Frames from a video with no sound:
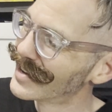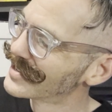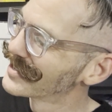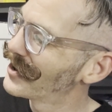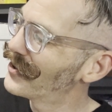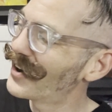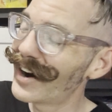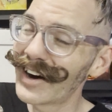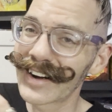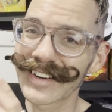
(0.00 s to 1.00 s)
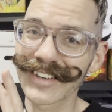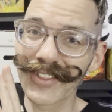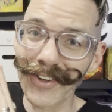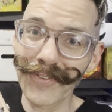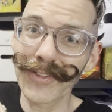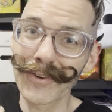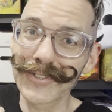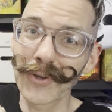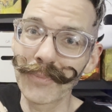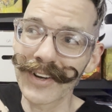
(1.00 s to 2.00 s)
So look for those
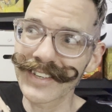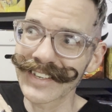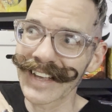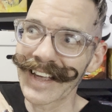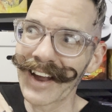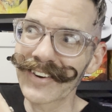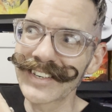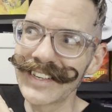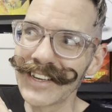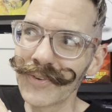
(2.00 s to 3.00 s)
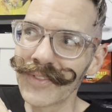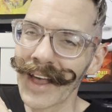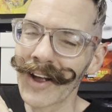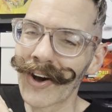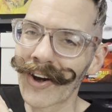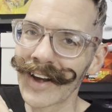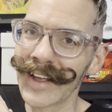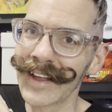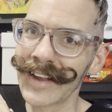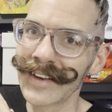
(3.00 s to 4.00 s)
two books because I guarantee you they are
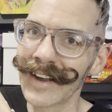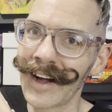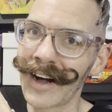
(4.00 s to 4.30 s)
in